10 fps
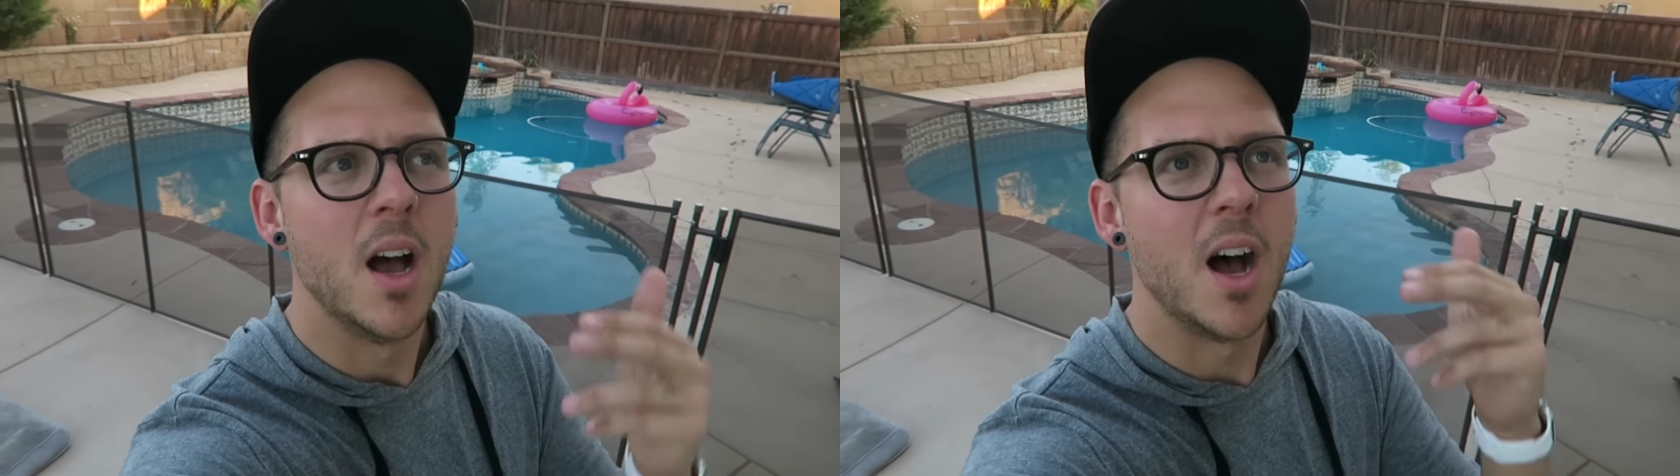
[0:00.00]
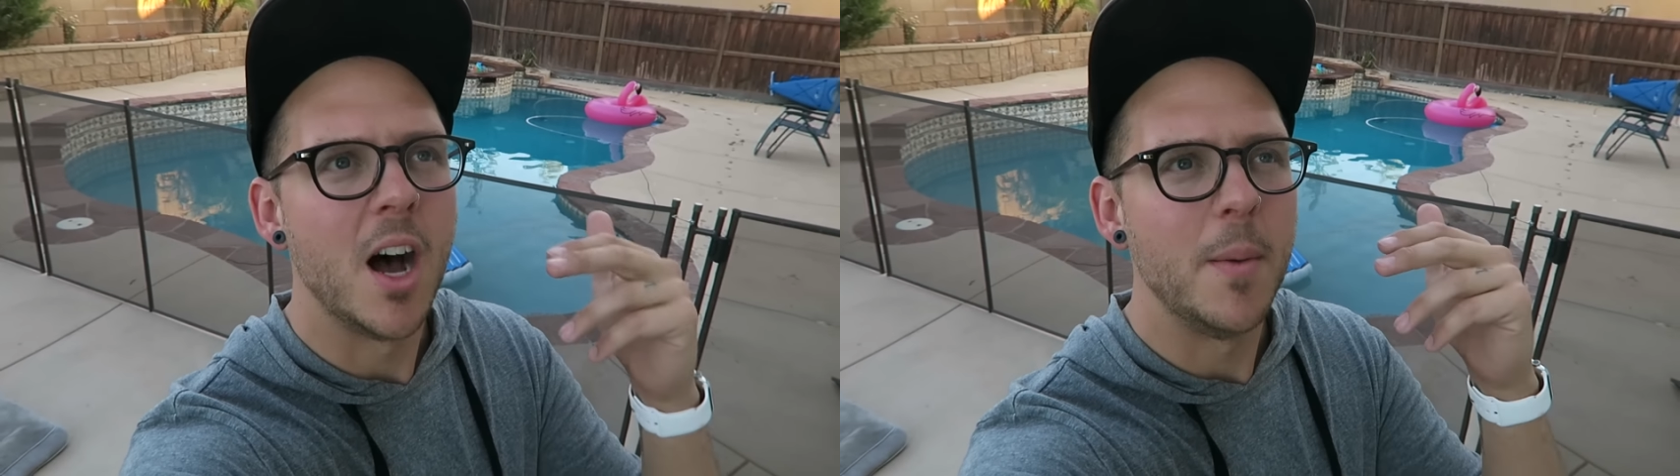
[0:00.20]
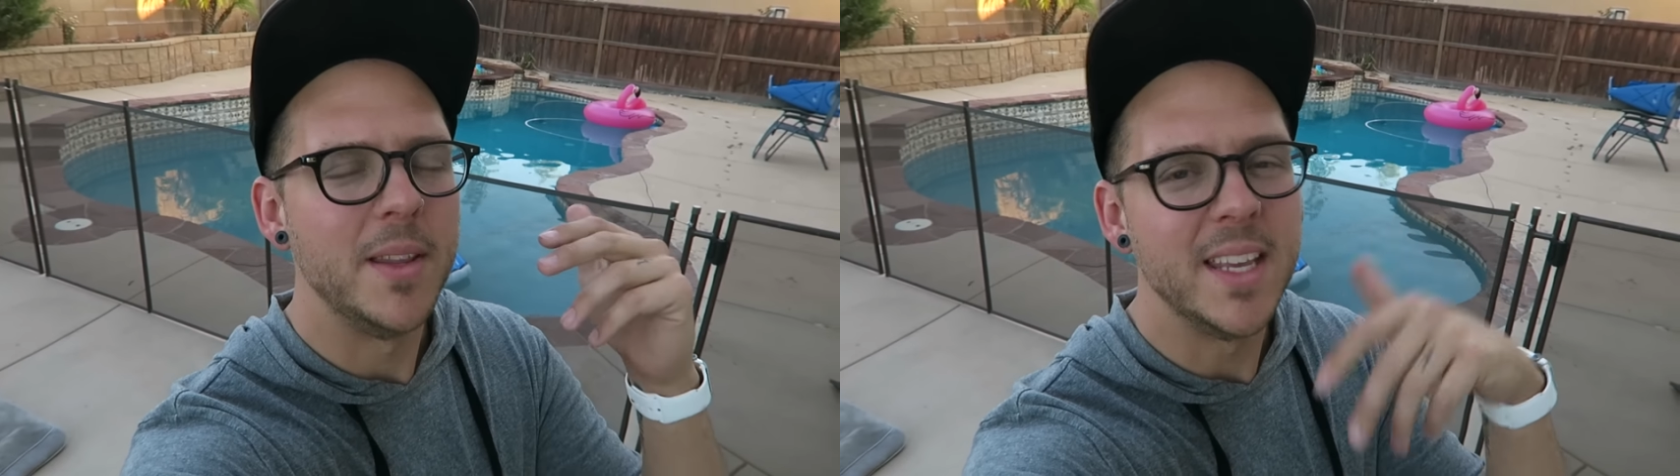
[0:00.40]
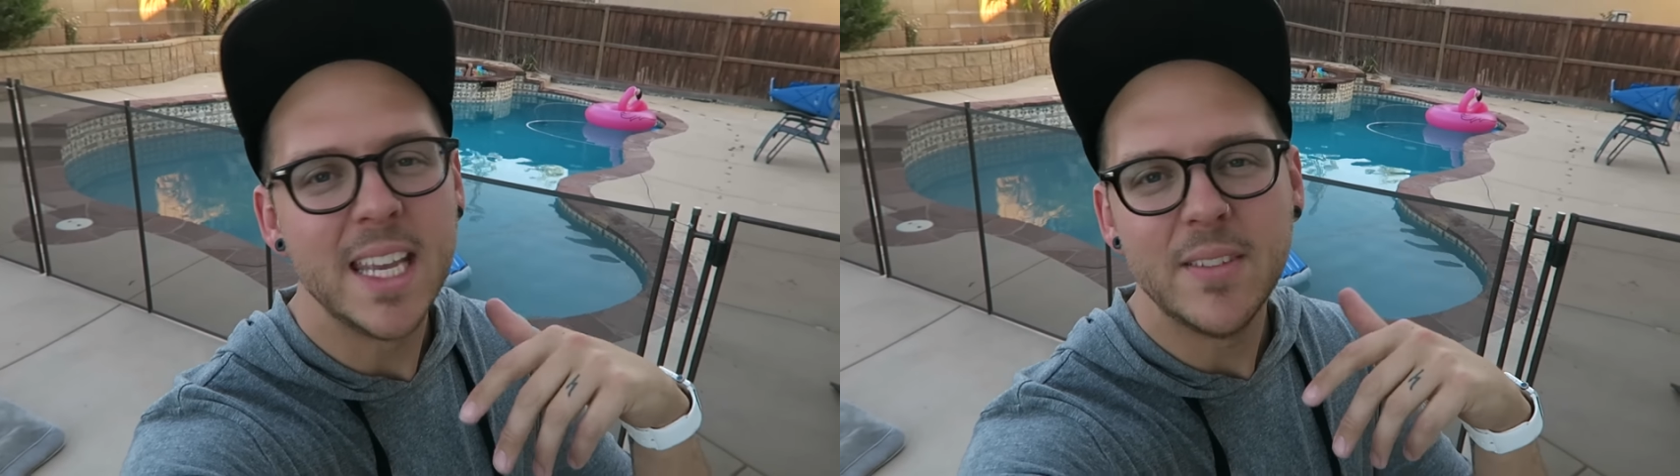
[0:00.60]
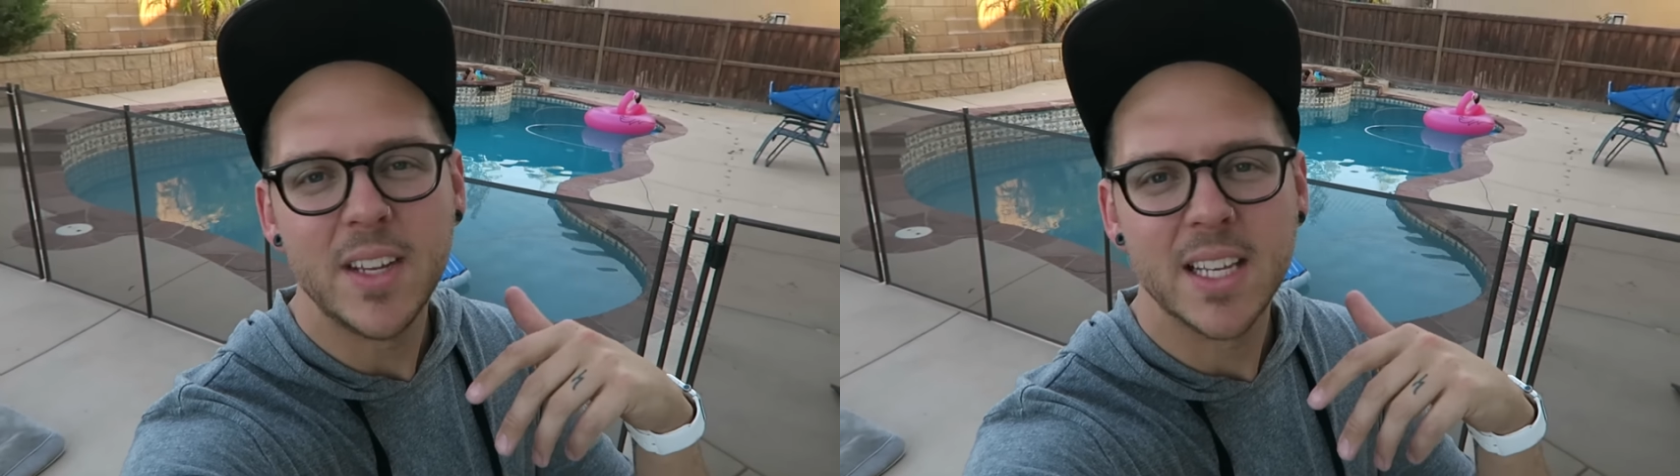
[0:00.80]
Um, in the
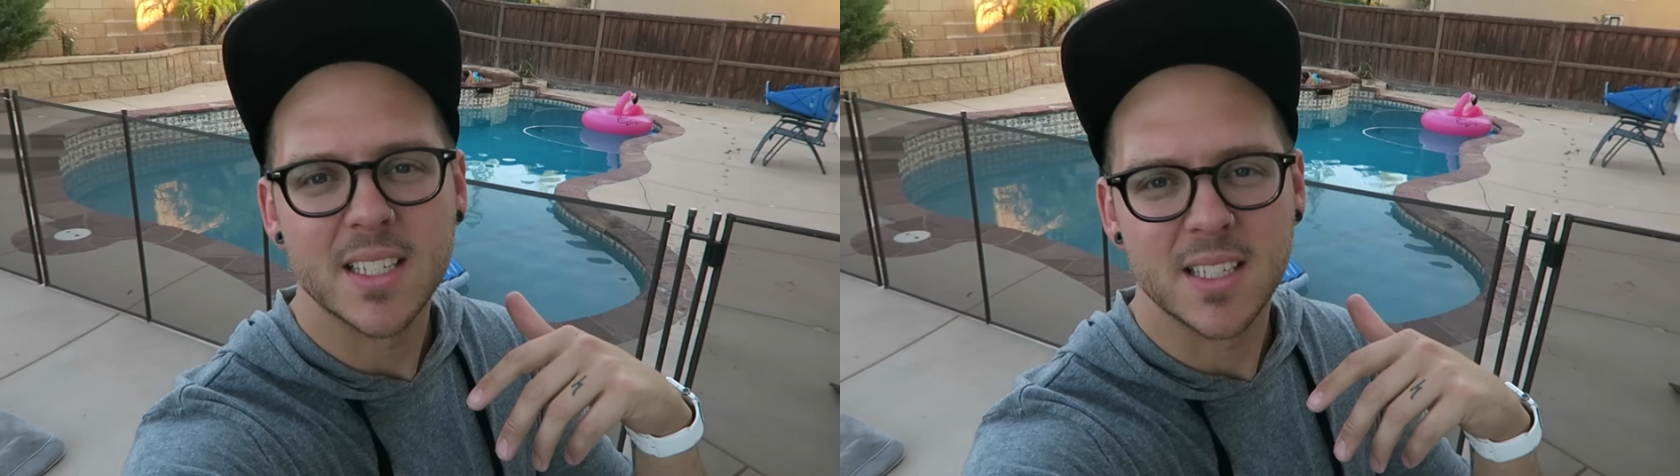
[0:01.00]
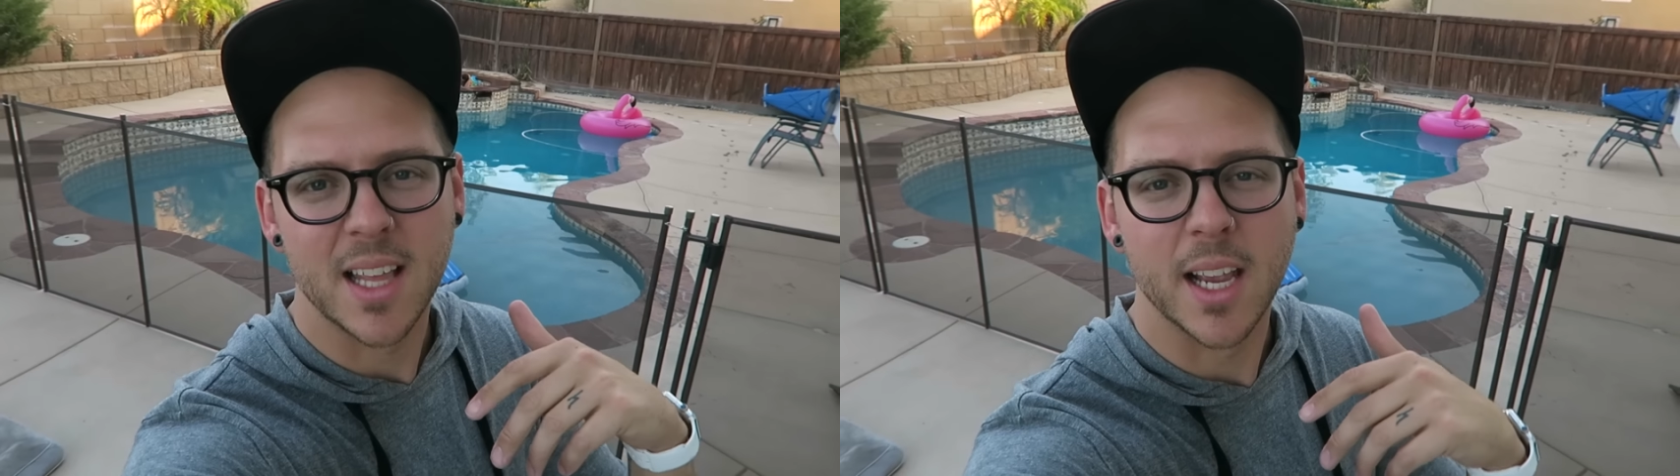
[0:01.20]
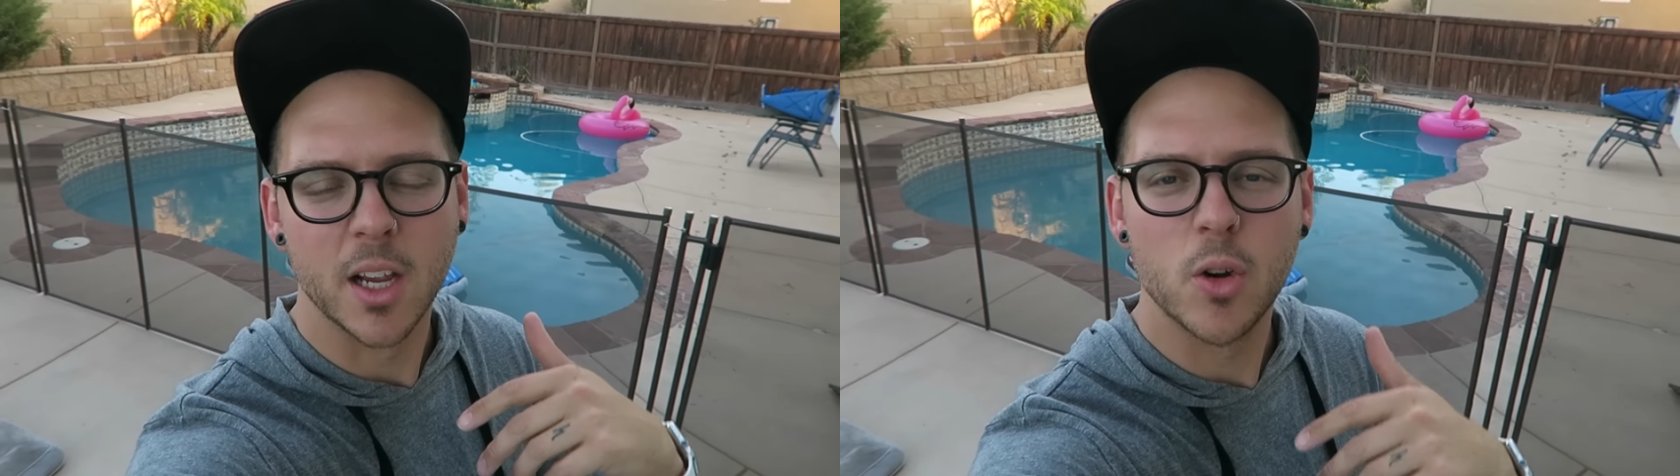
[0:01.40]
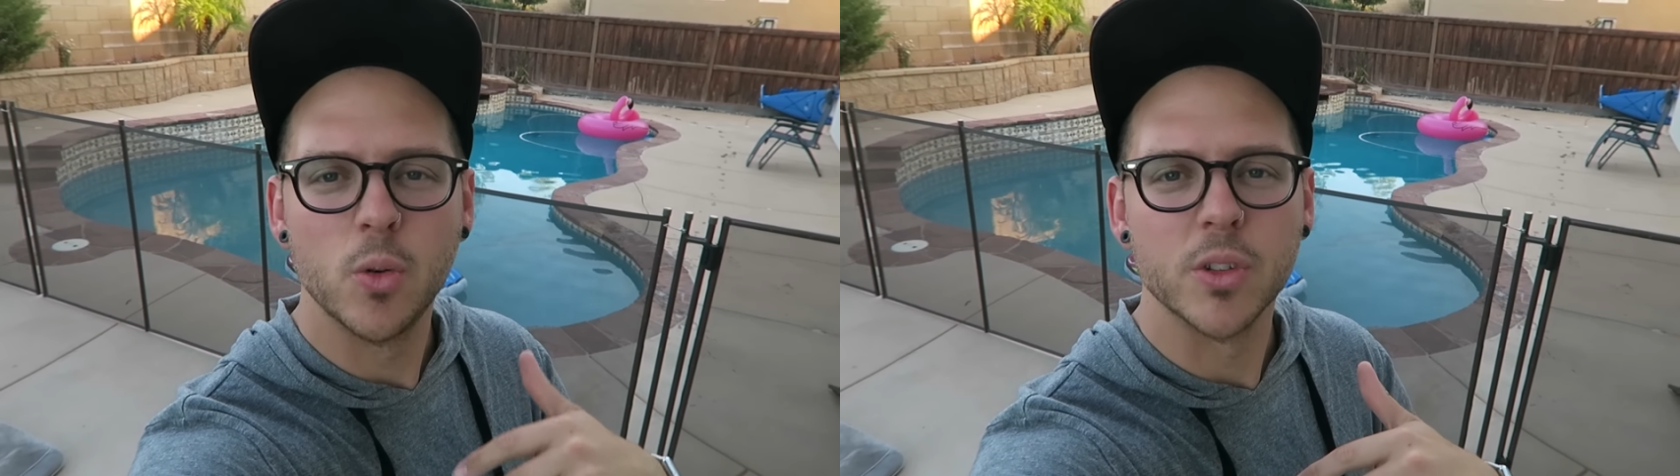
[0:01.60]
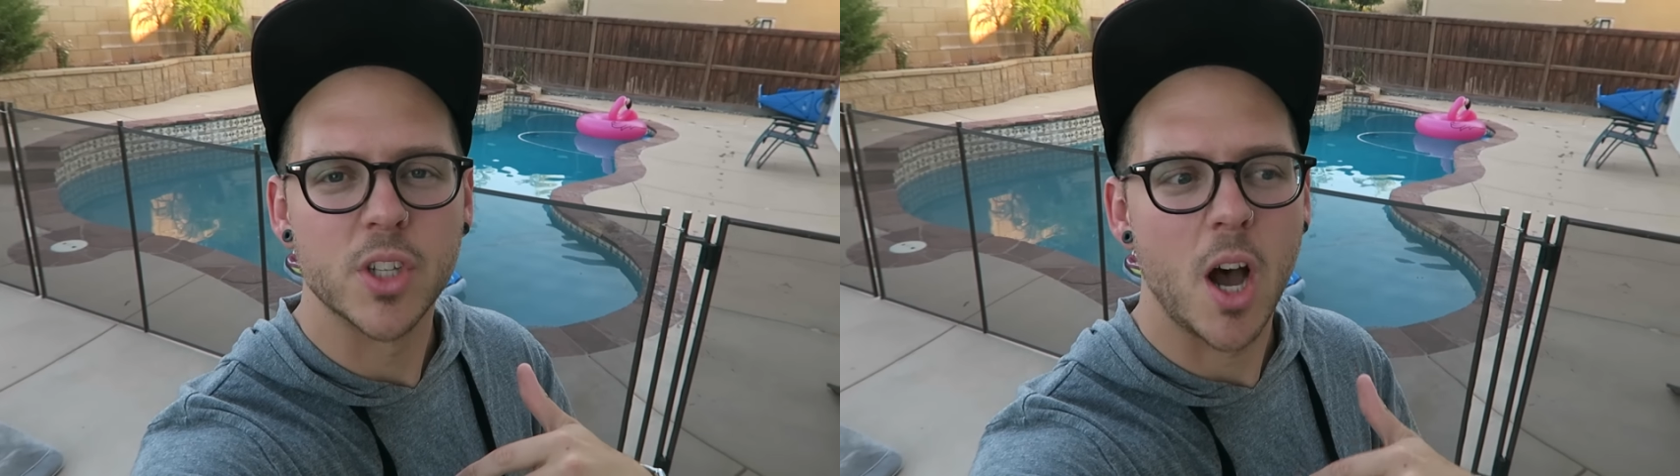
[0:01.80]
evening, it's like it
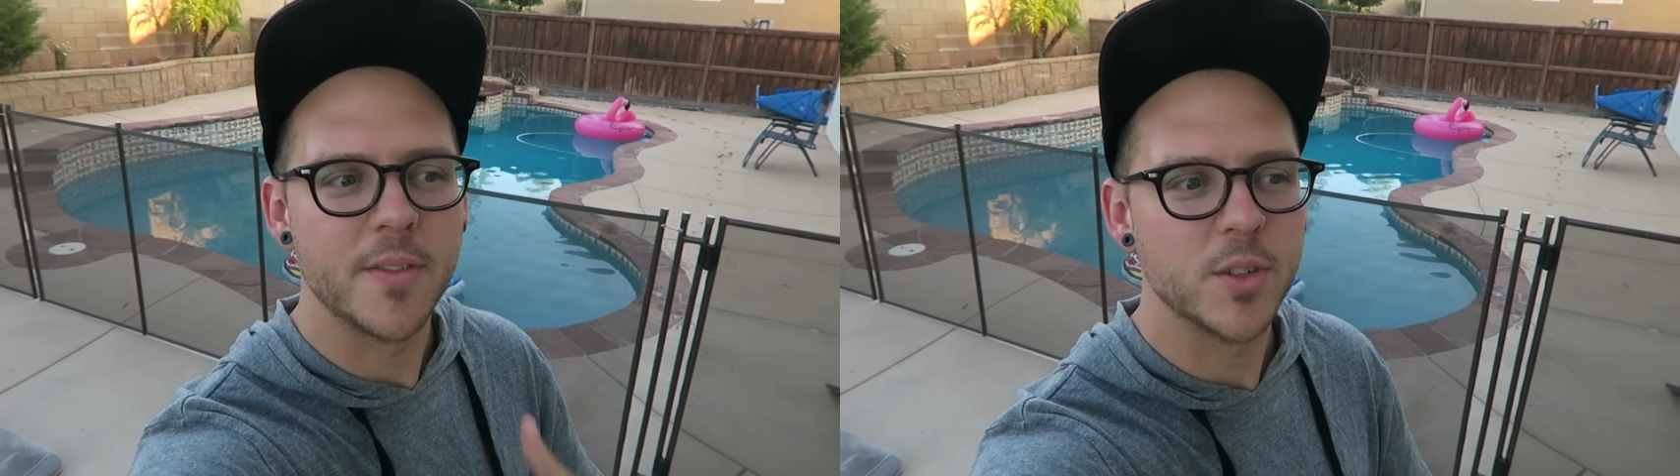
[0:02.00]
cools off.